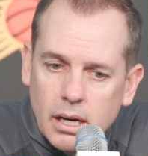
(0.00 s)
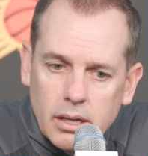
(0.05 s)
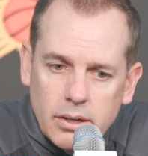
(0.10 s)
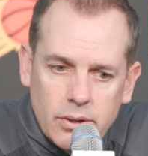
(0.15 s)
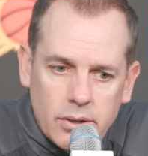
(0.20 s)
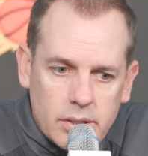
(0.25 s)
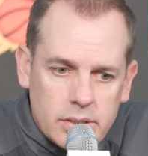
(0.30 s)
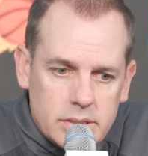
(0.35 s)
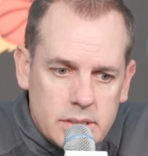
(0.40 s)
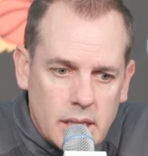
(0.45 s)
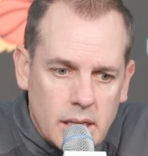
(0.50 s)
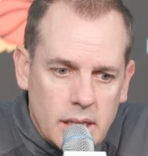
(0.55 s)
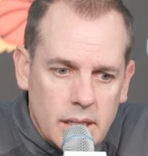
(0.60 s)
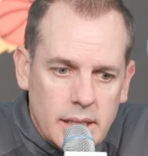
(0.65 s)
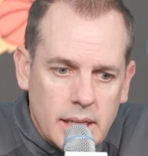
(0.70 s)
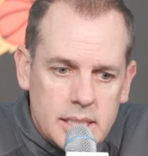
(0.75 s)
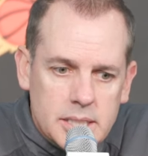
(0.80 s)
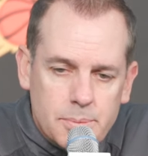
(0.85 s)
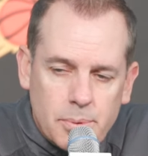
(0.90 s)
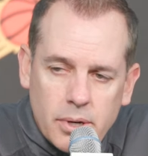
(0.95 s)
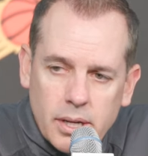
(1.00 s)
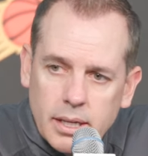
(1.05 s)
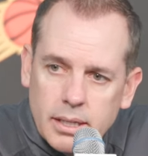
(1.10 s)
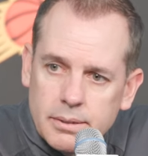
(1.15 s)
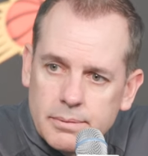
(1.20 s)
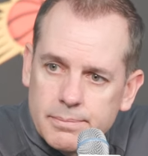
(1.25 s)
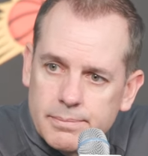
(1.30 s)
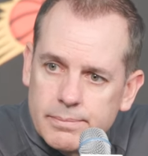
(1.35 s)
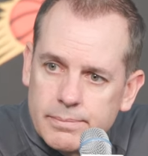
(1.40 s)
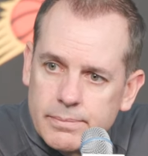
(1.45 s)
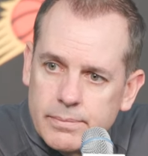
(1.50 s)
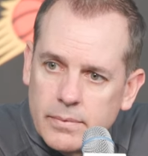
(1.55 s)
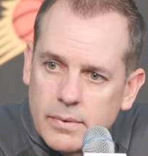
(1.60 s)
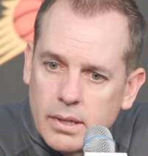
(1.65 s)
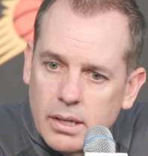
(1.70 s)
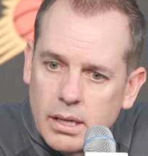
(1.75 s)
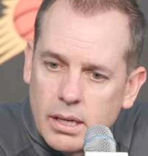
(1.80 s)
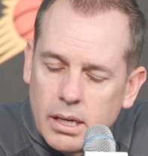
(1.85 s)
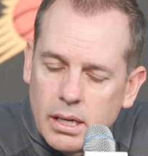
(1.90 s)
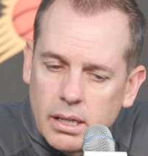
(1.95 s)
Nurk's got a neck sprain,
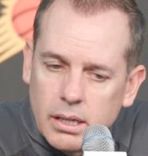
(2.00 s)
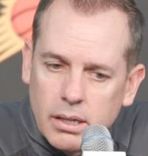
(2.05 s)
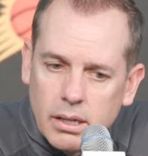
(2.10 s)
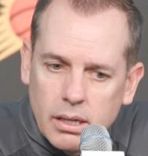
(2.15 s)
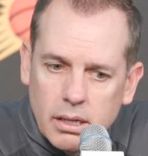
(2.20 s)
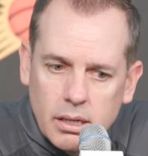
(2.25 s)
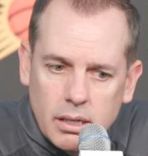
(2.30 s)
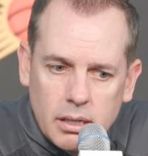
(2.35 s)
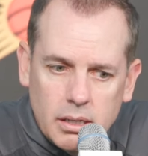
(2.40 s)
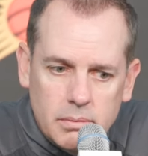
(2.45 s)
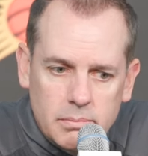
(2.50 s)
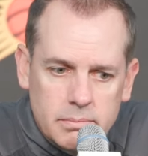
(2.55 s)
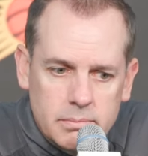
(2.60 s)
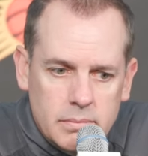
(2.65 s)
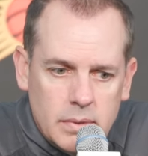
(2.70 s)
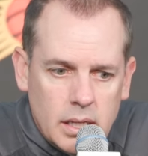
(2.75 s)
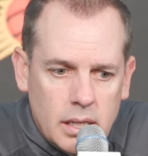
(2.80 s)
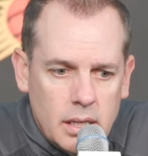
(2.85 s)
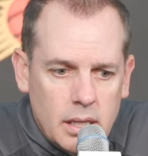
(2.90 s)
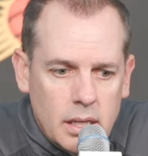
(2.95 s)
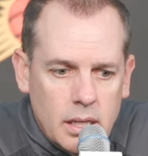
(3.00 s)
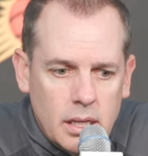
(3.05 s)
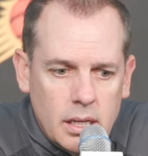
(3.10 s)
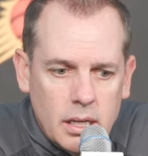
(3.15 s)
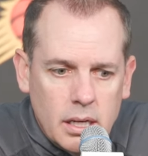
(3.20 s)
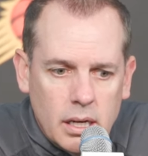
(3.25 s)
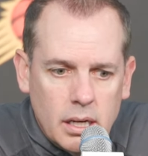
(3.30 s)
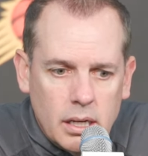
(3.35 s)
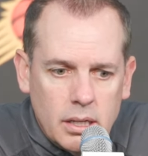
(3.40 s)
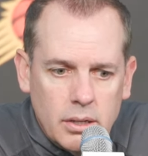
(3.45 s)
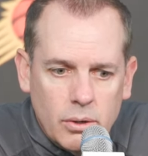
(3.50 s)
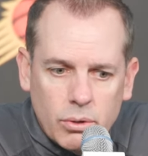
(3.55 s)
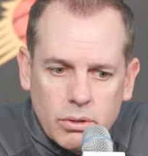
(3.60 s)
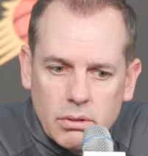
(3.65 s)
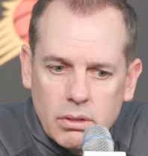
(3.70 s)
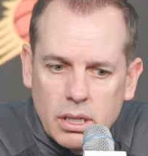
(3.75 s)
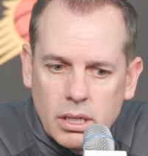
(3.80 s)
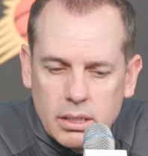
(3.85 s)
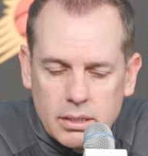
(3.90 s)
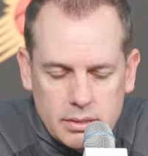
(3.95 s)
and
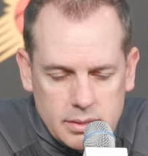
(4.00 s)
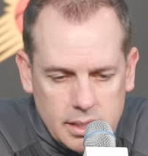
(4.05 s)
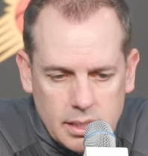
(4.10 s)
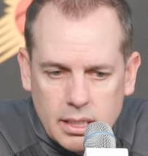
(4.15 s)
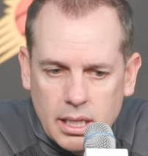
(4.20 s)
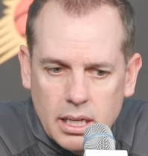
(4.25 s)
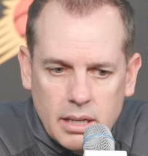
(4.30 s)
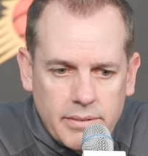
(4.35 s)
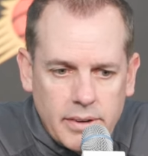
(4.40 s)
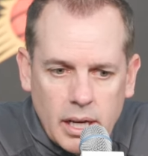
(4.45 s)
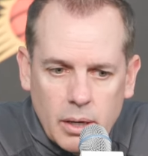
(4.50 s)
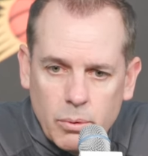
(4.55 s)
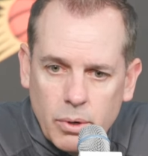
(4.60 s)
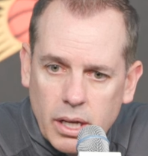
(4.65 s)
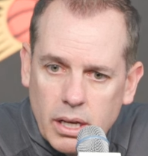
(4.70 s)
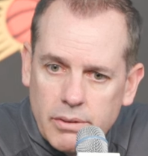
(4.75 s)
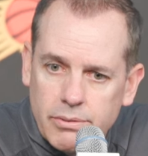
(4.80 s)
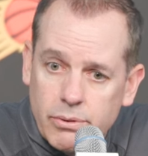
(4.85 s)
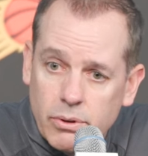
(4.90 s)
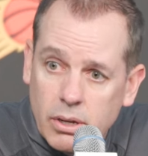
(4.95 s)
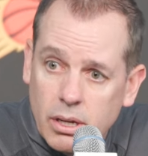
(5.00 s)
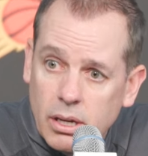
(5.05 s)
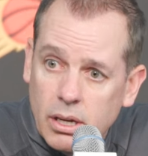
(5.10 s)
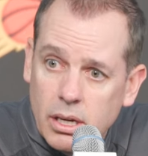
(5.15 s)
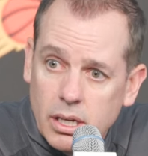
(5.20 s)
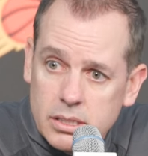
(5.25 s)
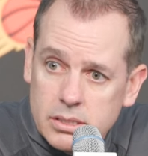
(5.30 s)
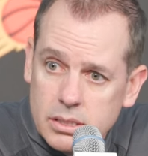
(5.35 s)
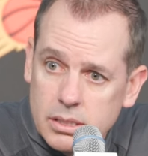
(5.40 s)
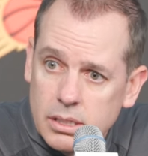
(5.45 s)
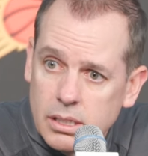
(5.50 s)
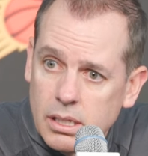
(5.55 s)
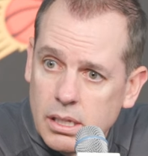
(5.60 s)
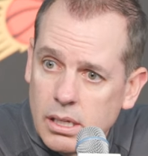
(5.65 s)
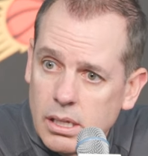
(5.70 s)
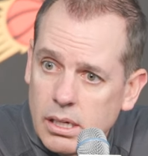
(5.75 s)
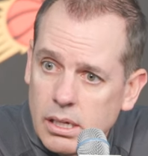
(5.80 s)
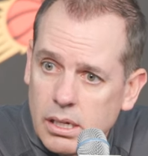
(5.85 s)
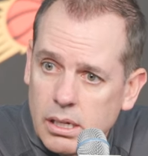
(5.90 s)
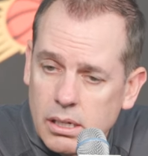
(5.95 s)
it did get evaluated for concussion,
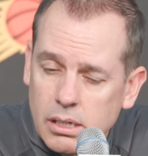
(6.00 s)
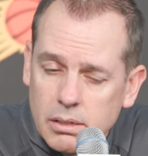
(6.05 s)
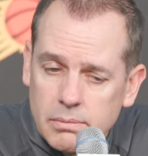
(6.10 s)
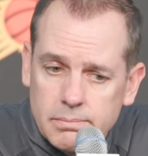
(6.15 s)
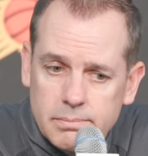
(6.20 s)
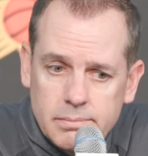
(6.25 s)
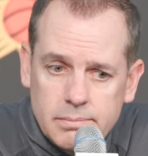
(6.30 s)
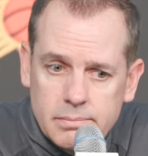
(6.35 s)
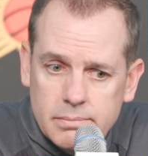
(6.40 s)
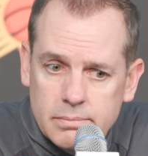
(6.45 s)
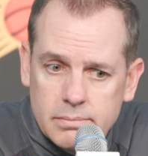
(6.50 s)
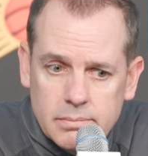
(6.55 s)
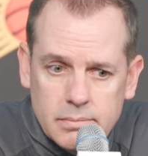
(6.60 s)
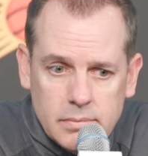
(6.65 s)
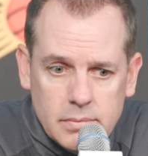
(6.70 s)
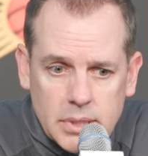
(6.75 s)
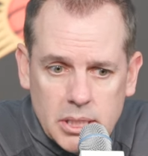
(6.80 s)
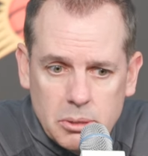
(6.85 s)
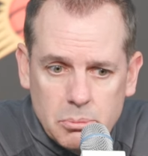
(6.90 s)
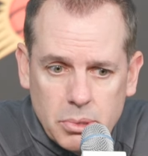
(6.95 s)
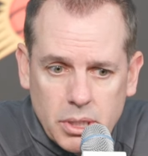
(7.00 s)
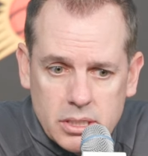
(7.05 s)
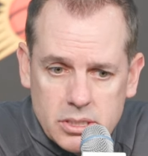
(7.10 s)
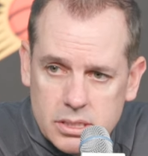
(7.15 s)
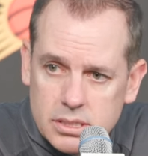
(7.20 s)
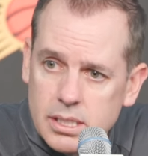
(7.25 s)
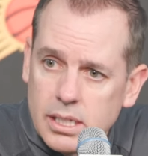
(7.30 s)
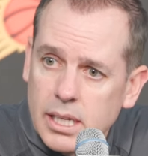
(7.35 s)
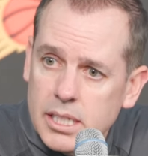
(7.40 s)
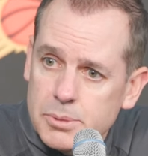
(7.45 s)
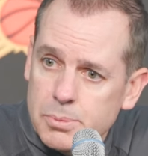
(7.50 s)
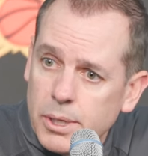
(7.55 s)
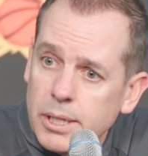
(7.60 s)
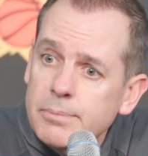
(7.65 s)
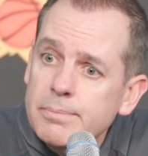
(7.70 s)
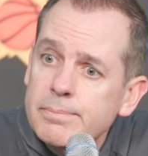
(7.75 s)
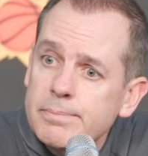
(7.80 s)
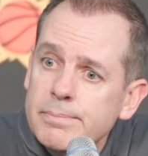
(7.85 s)
but just a neck sprain.